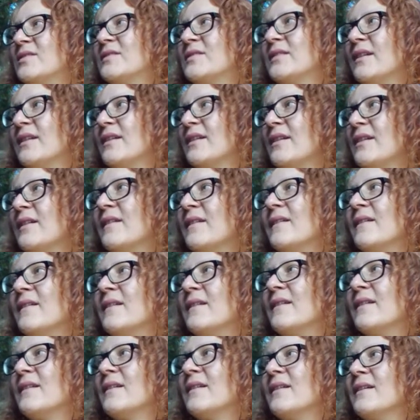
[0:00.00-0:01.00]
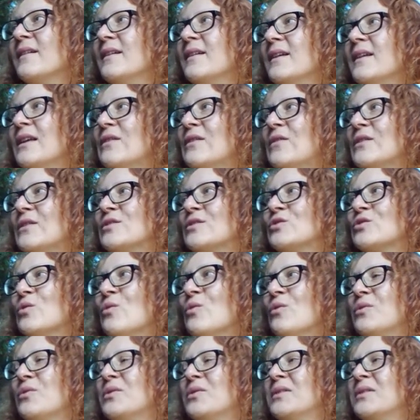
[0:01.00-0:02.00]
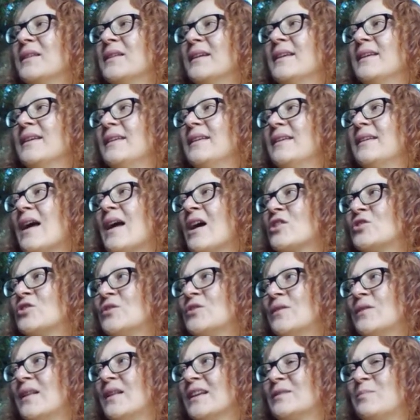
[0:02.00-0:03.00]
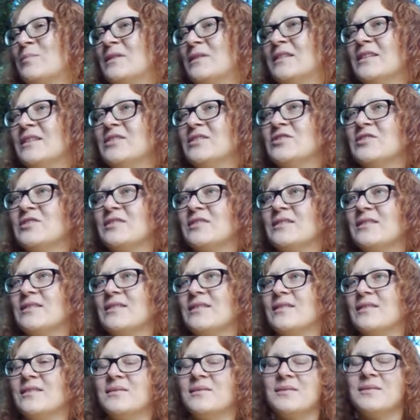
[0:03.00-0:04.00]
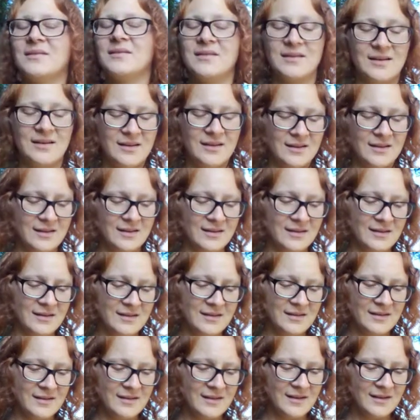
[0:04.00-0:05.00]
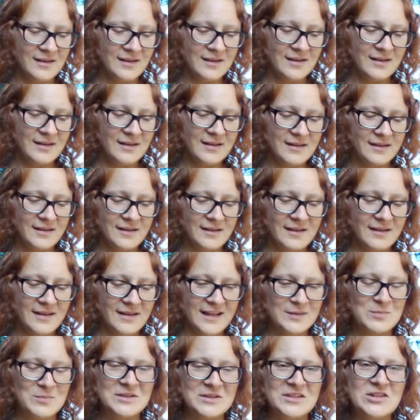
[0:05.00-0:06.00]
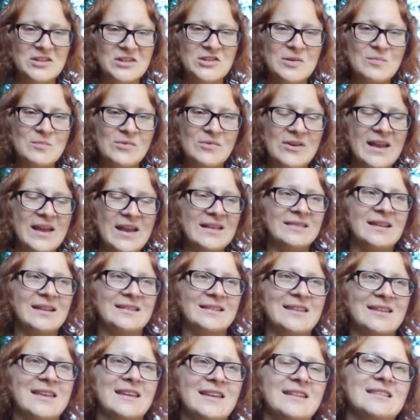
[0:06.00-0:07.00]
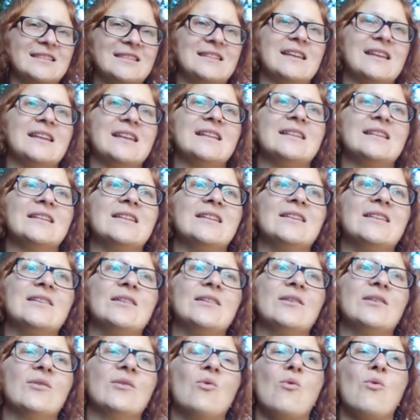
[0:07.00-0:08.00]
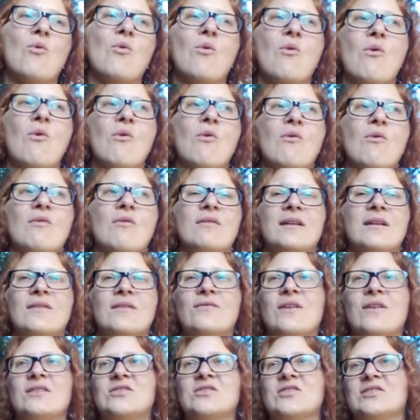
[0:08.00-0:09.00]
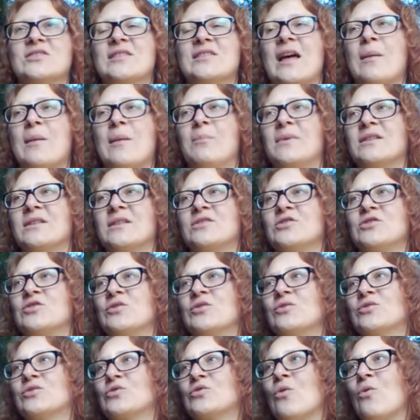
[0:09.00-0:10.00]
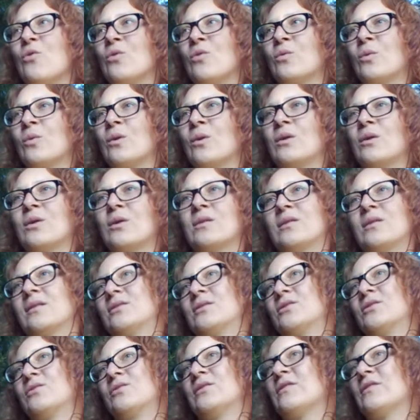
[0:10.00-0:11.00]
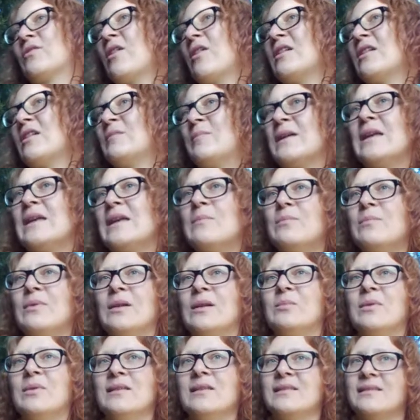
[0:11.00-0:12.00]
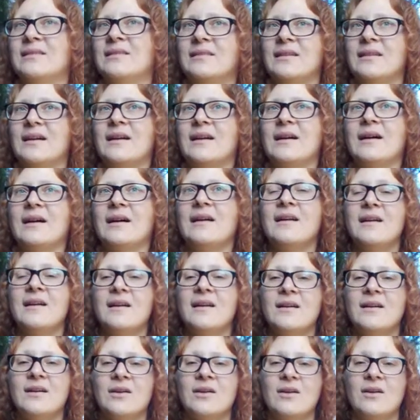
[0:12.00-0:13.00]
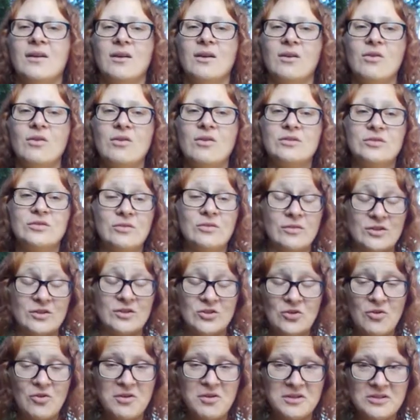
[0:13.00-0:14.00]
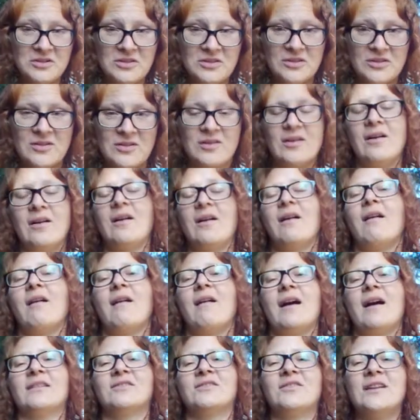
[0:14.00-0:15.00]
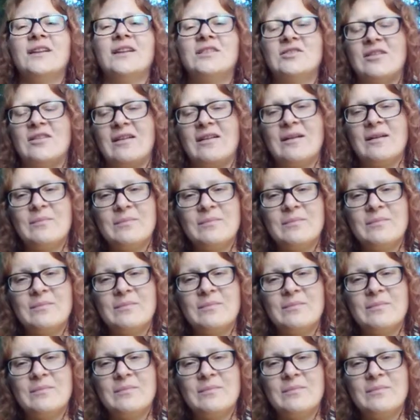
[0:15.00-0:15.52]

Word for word: uh, if it's all the actual expedition uh, expedition brain that kicked in, or if I just happened to talk to the right people. But uh, long story short, I had great time.